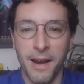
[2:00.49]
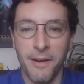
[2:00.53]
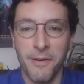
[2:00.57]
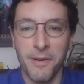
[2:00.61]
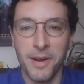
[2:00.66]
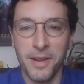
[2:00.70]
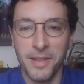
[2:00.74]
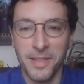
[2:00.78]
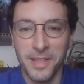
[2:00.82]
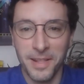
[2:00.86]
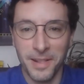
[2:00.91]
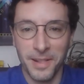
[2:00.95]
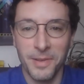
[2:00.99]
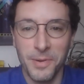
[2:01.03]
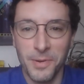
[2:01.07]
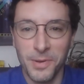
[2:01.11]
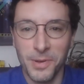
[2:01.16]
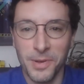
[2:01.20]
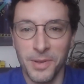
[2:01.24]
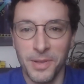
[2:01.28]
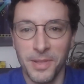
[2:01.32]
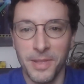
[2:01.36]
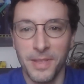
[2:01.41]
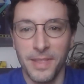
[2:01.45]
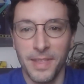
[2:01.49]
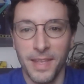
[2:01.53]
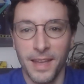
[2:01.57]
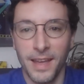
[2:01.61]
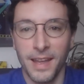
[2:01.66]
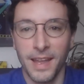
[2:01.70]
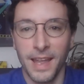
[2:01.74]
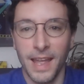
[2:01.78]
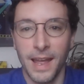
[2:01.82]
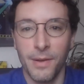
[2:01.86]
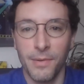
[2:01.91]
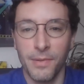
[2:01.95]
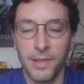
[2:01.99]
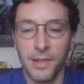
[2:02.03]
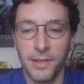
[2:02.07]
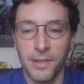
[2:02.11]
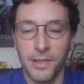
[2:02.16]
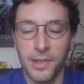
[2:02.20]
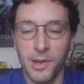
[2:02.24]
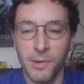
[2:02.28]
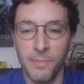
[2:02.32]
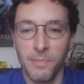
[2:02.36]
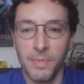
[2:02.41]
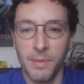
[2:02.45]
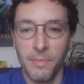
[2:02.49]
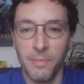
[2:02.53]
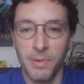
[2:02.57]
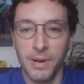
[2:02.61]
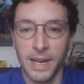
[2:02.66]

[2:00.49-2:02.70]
carrot solution that councillors could be